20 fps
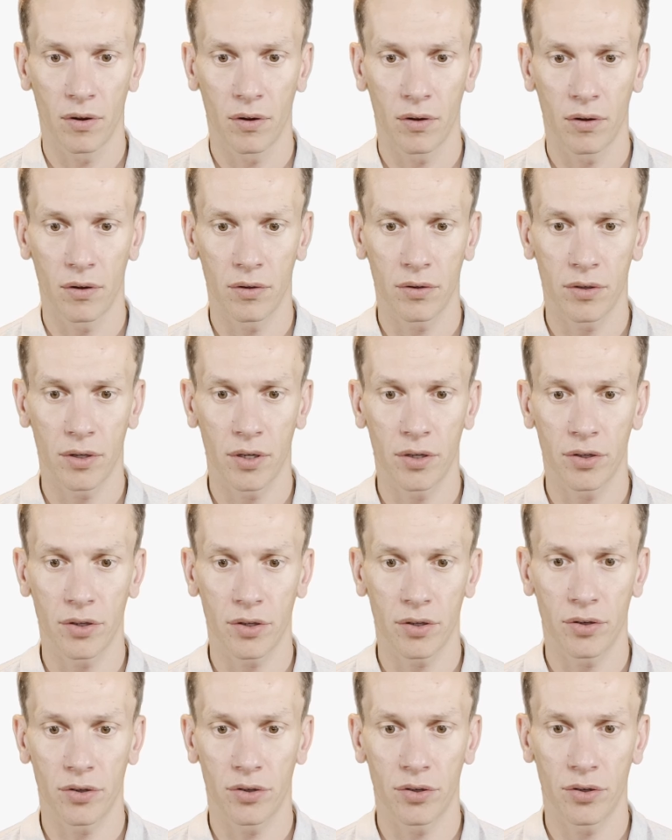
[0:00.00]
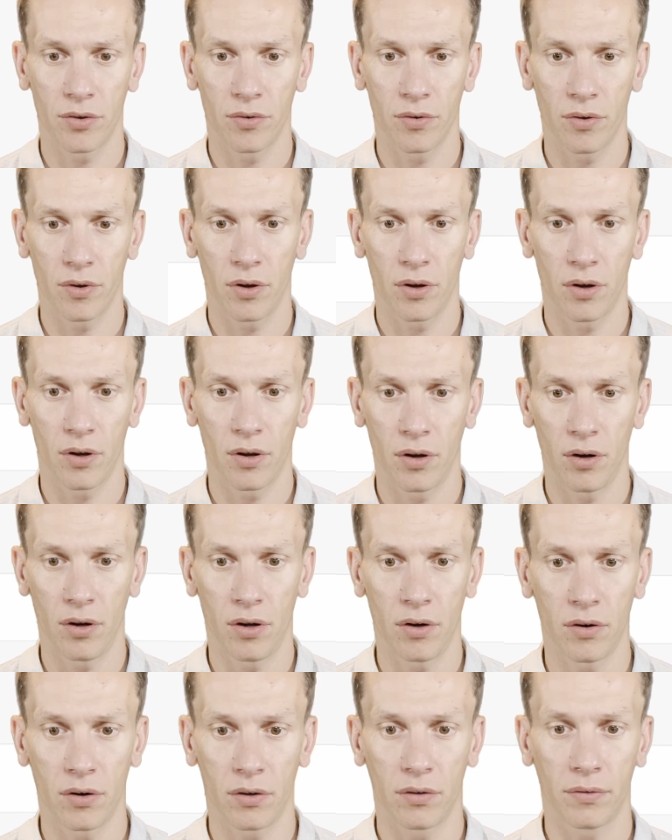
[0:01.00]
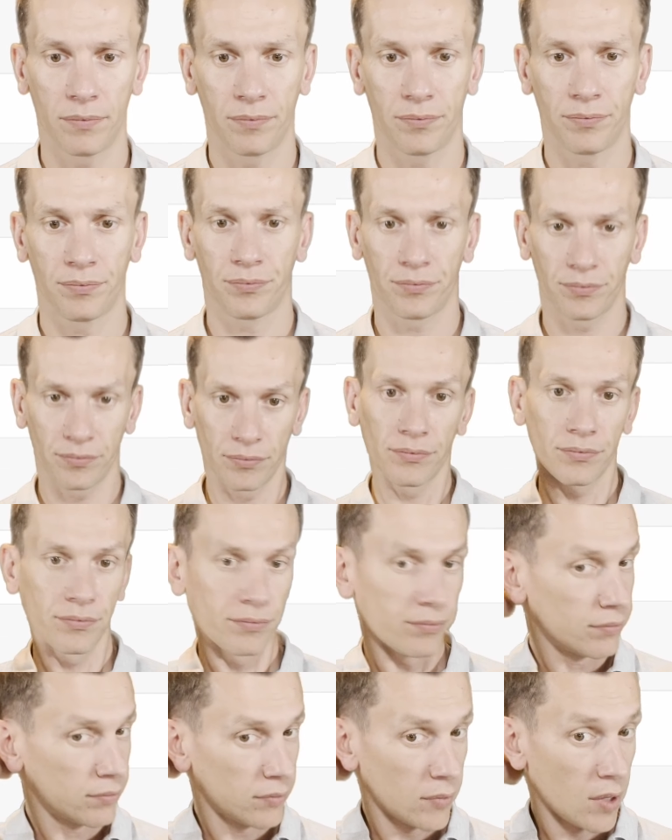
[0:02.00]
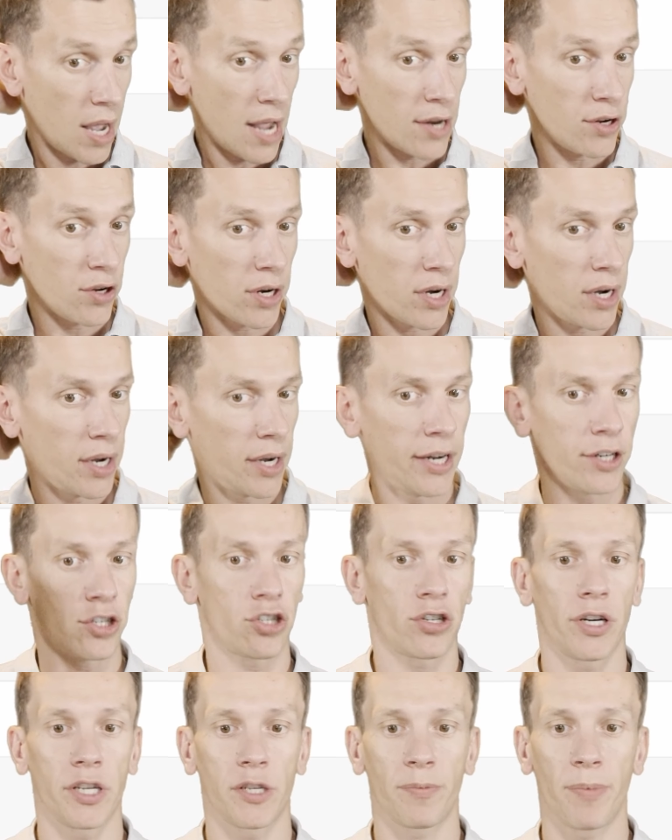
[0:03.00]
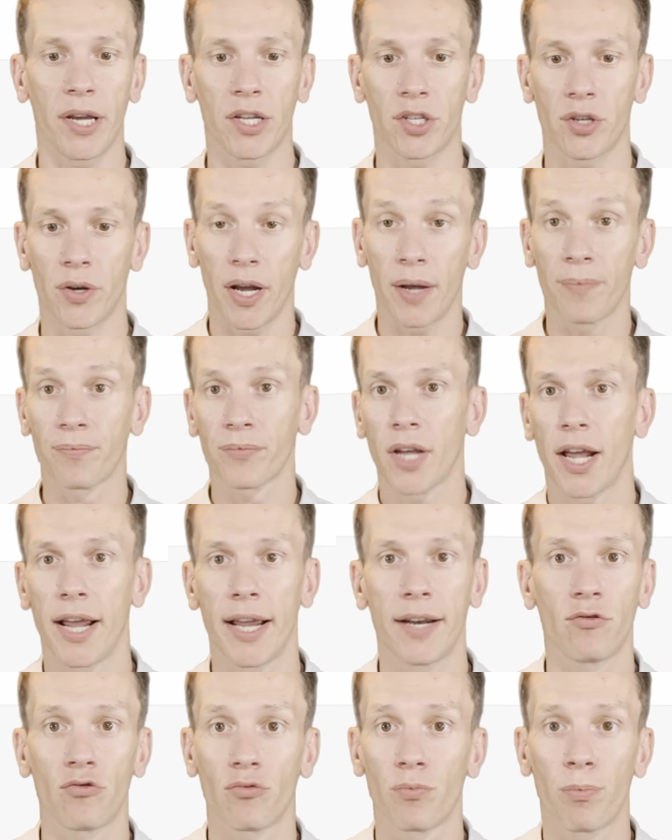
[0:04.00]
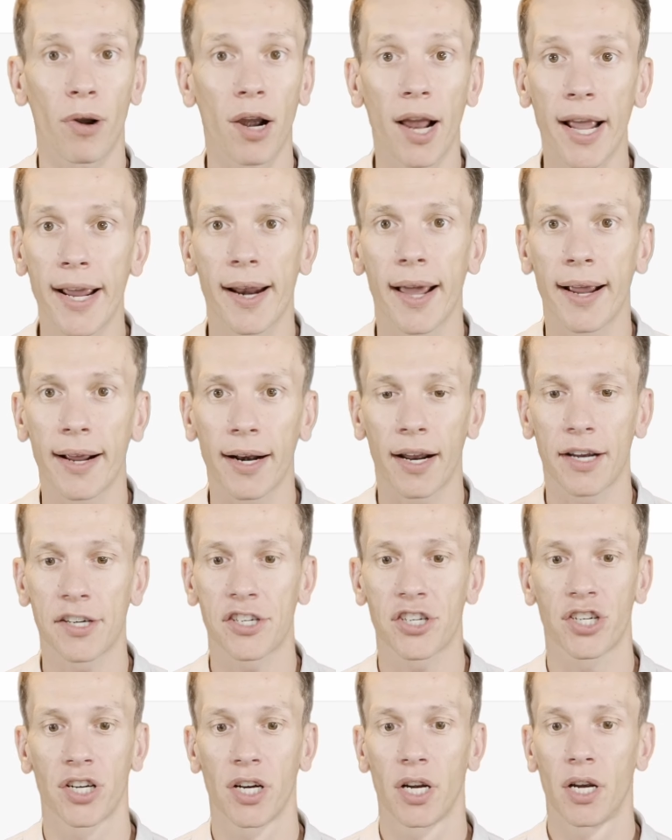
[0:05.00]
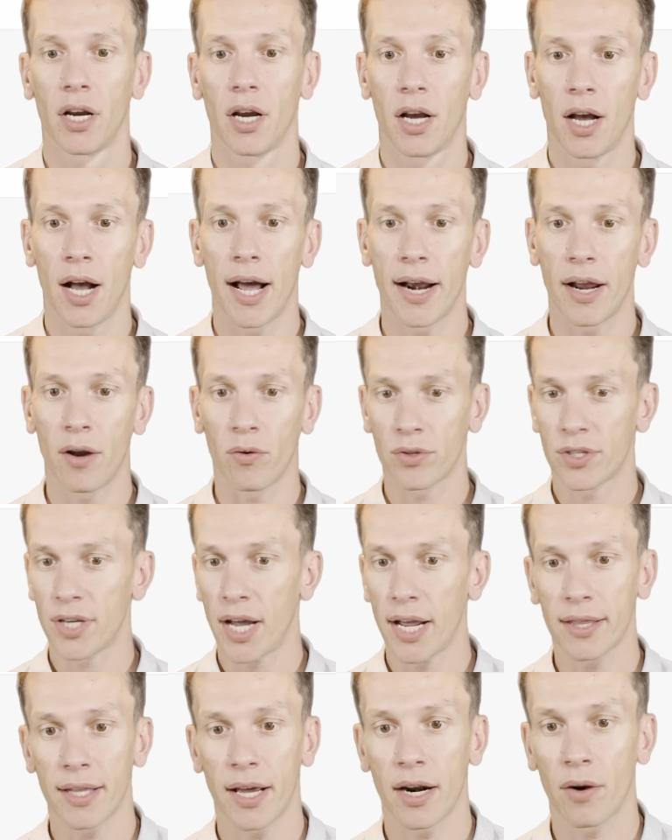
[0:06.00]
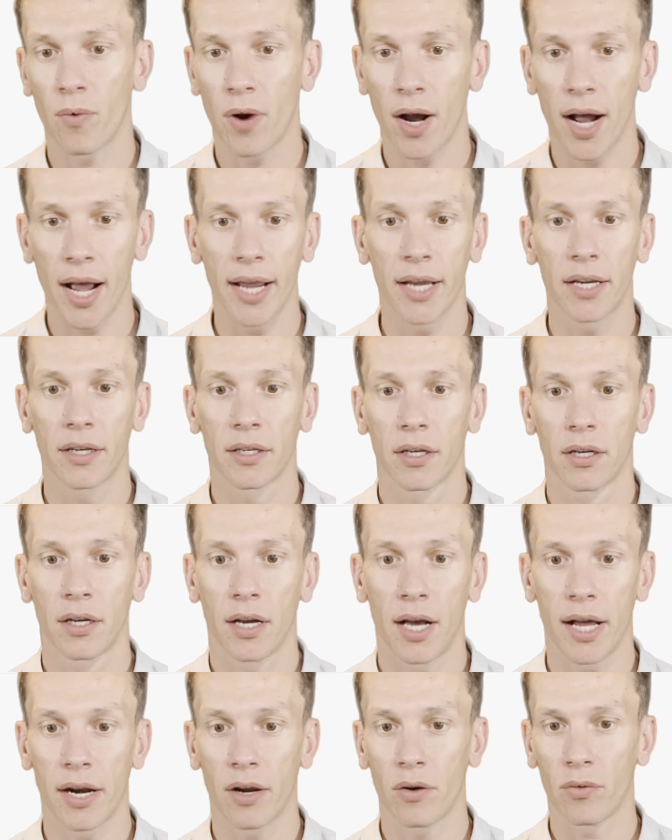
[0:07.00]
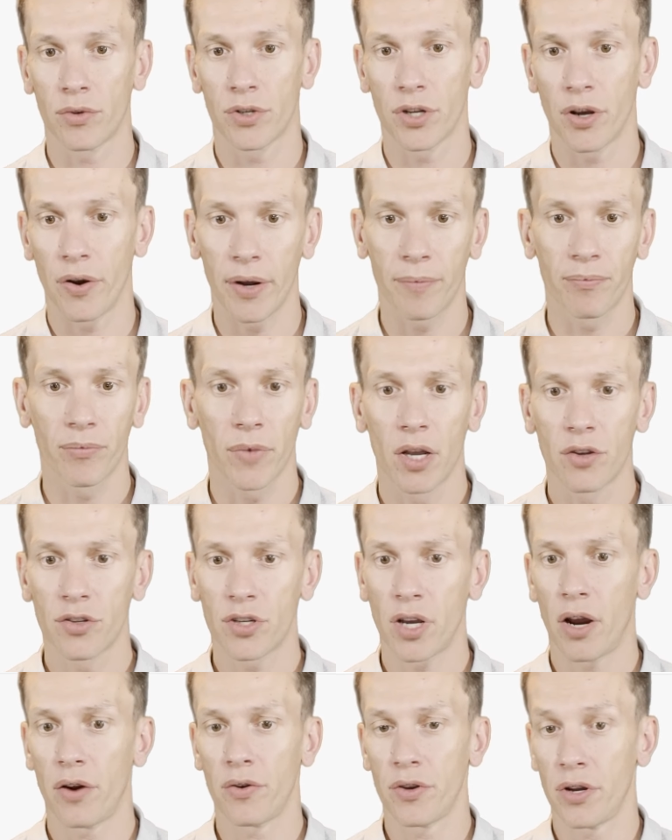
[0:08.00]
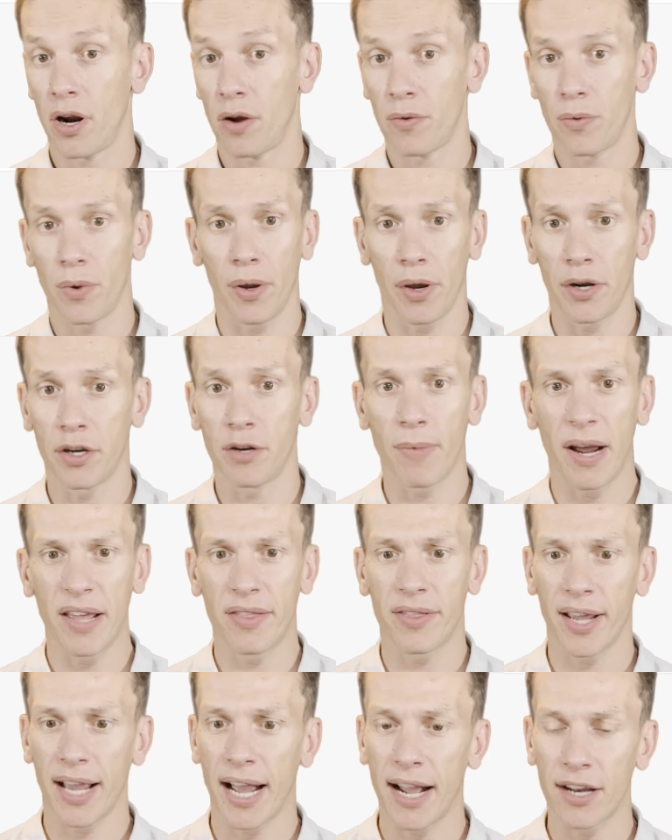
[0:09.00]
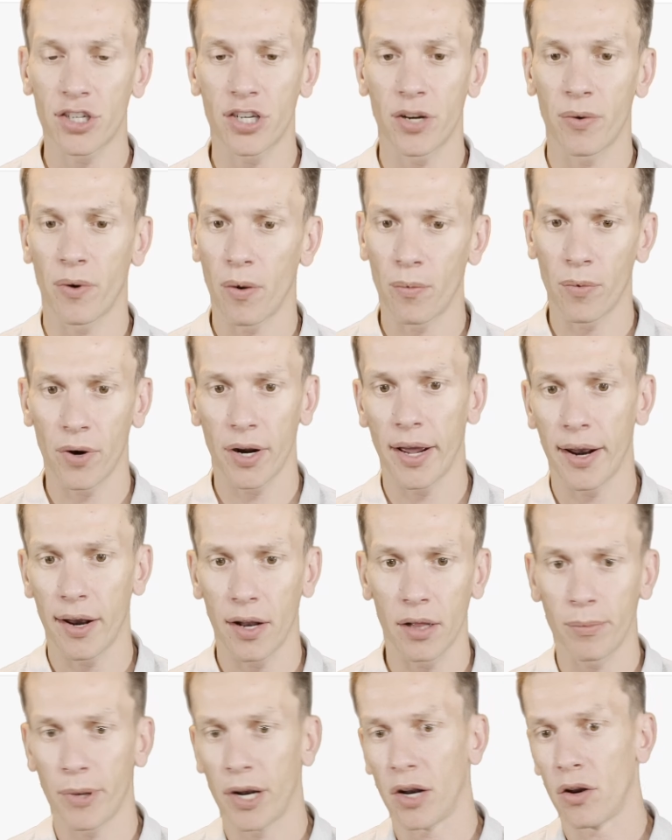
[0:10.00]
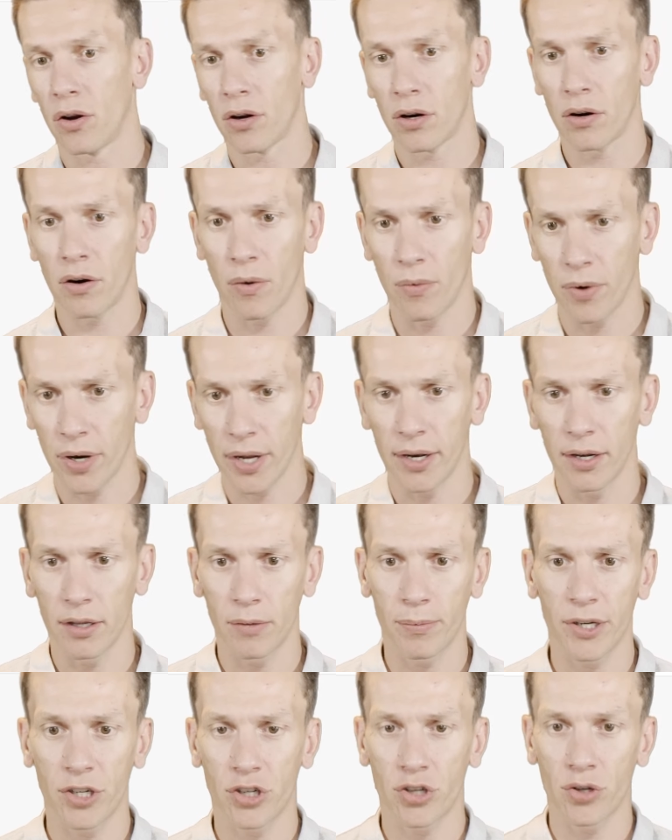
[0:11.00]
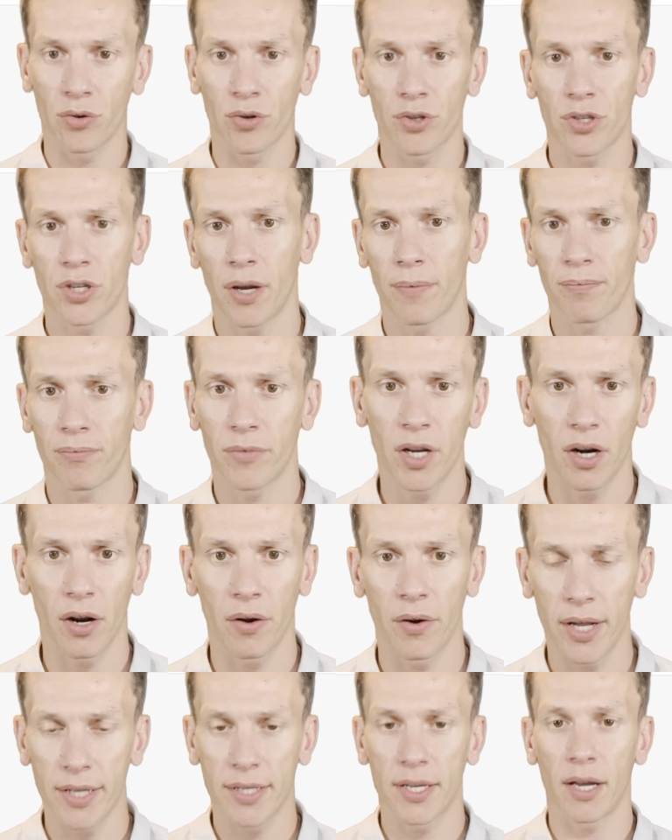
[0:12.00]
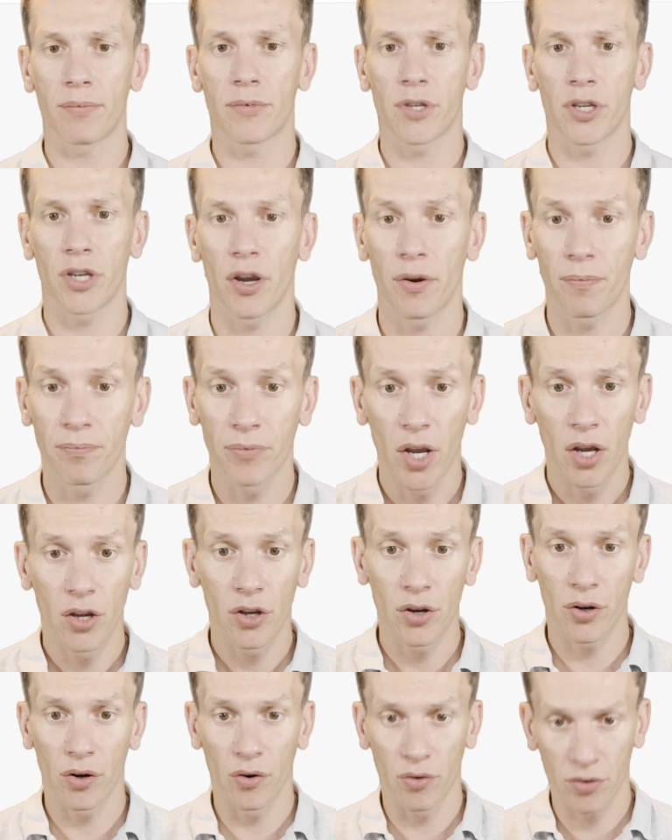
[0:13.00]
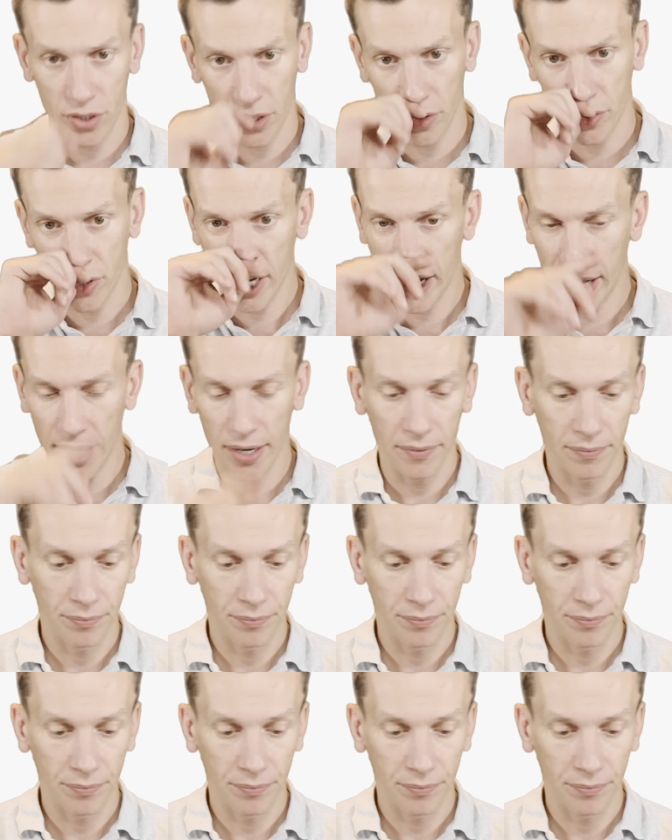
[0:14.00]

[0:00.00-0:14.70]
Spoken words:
This is too long. And you can literally speak to it in plain English, and it will take that away and it will do it. So, and you may think, actually, well, I want it a little bit longer, I want it a little bit shorter. It's up to you. You can also say,